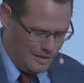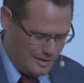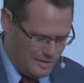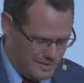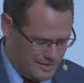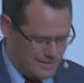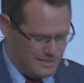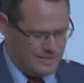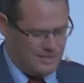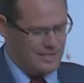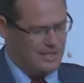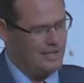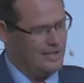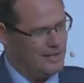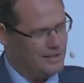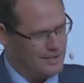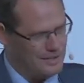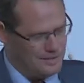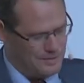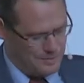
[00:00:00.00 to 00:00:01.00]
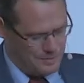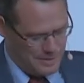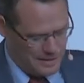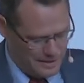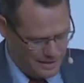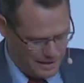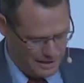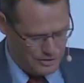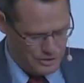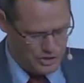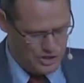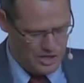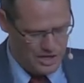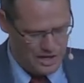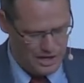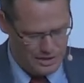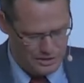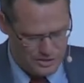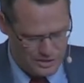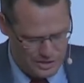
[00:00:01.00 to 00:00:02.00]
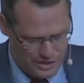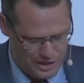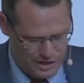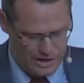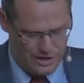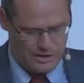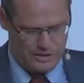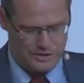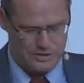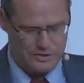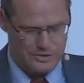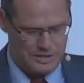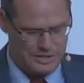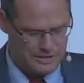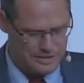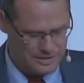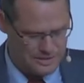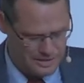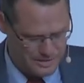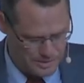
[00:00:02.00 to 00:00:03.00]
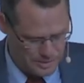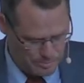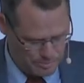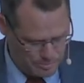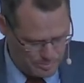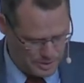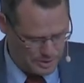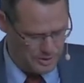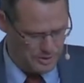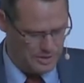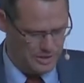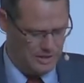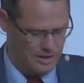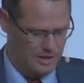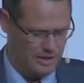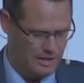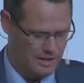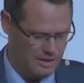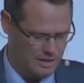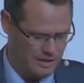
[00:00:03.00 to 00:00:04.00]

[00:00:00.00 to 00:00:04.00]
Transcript: the sinners with an unchanged heart treat this as a burden